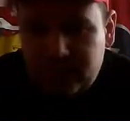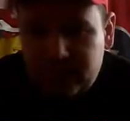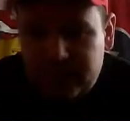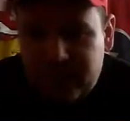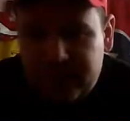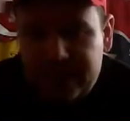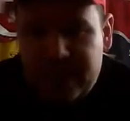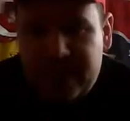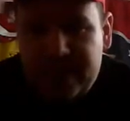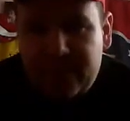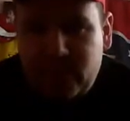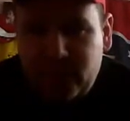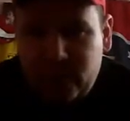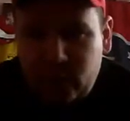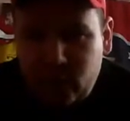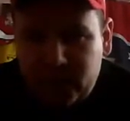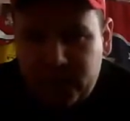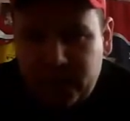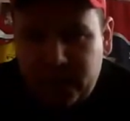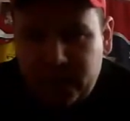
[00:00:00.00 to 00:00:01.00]
That neighborhood
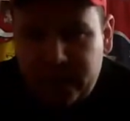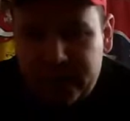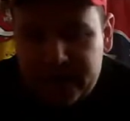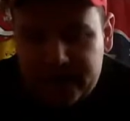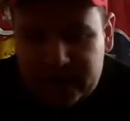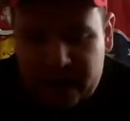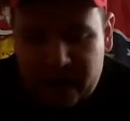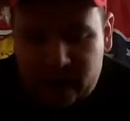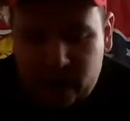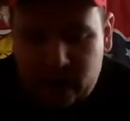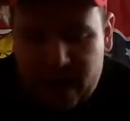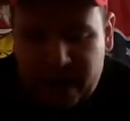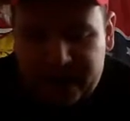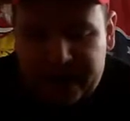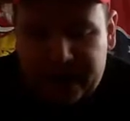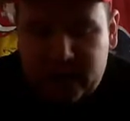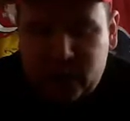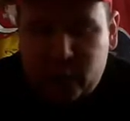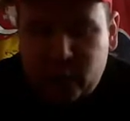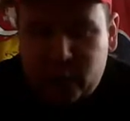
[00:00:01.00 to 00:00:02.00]
over there is
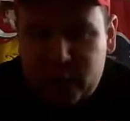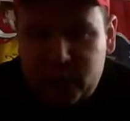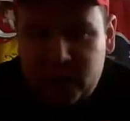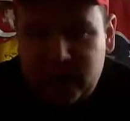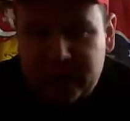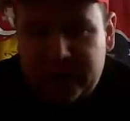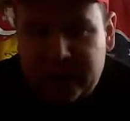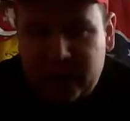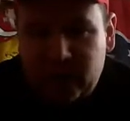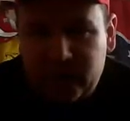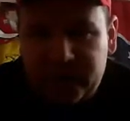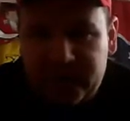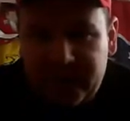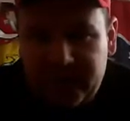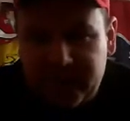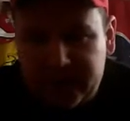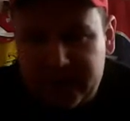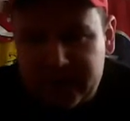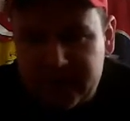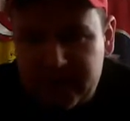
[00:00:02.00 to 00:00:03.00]
Iraqi Christian
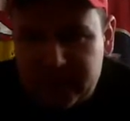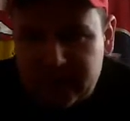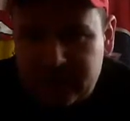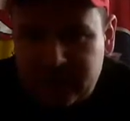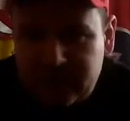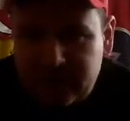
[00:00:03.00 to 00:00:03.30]
Chaldeans.